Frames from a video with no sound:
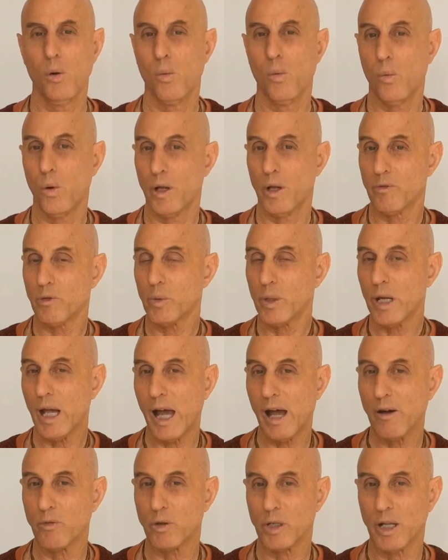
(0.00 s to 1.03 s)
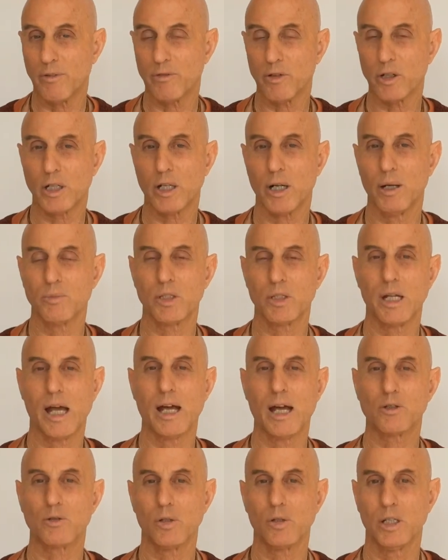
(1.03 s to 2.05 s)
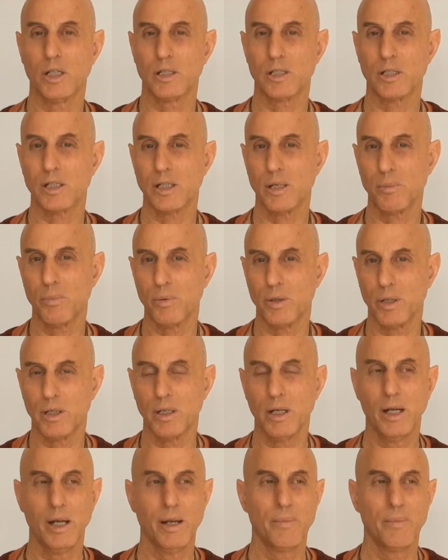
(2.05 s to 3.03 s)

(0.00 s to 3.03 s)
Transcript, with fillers: whatever we have, whatever comes naturally and simply,